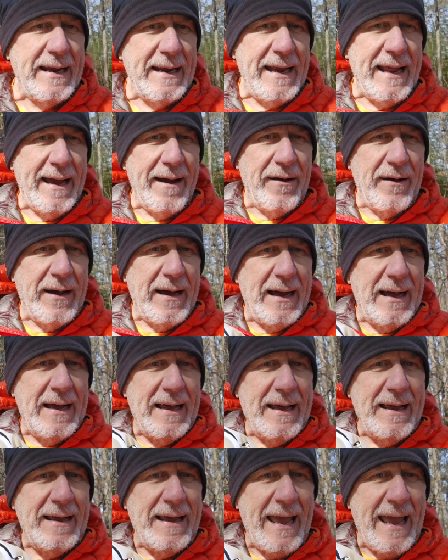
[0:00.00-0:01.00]
Now,
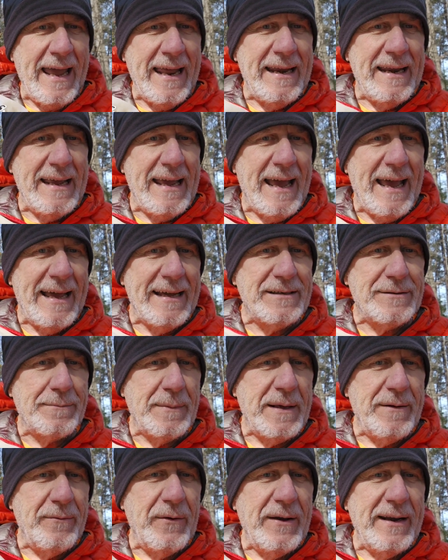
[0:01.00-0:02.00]
Andy asked
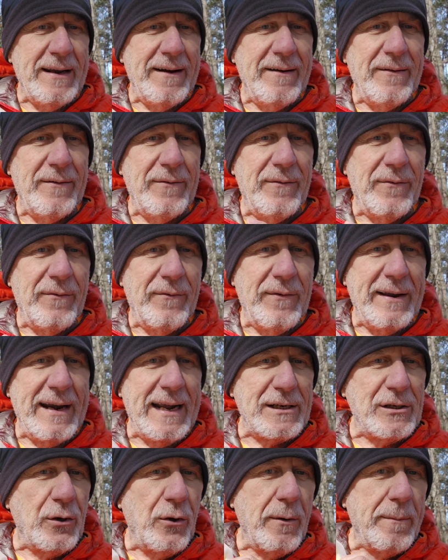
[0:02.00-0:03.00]
me when
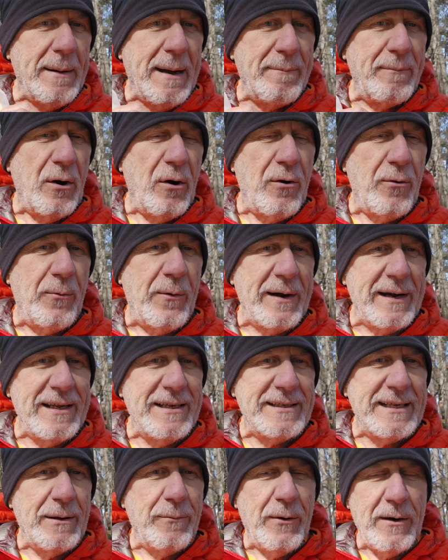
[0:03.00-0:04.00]
I told him I bought one,
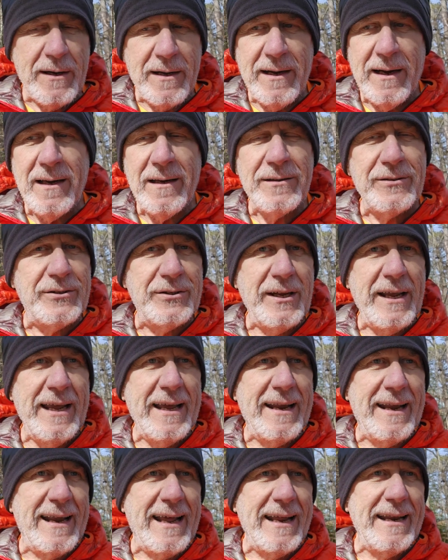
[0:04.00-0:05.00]
he said, what color did you
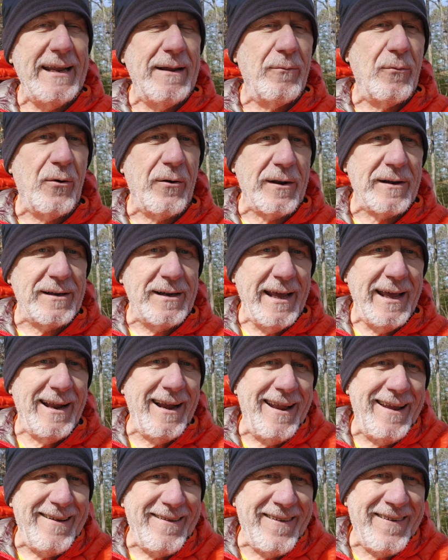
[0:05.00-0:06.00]
get? And I didn't want to tell
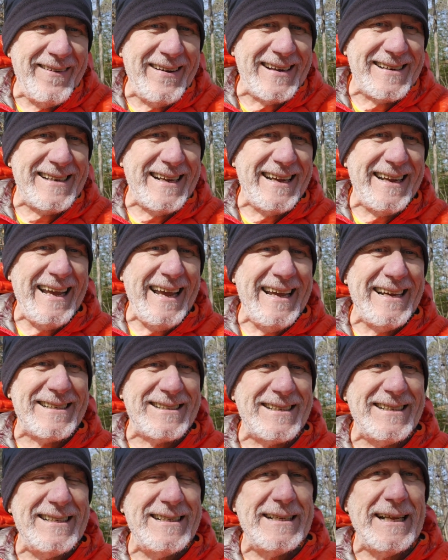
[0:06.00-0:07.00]
him. I said,
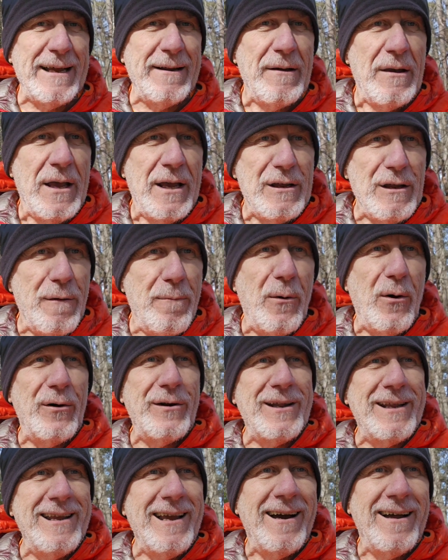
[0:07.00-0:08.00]
yes. He said, you
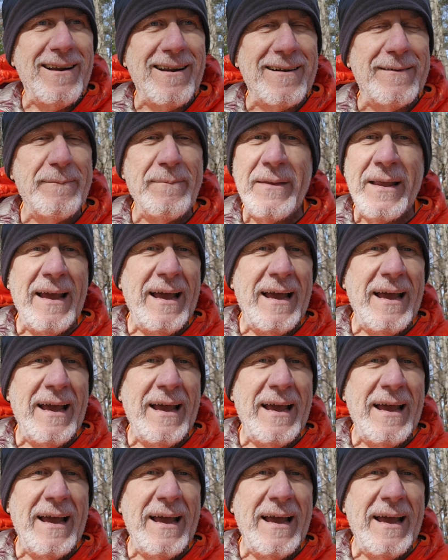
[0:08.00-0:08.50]
bought the yellow.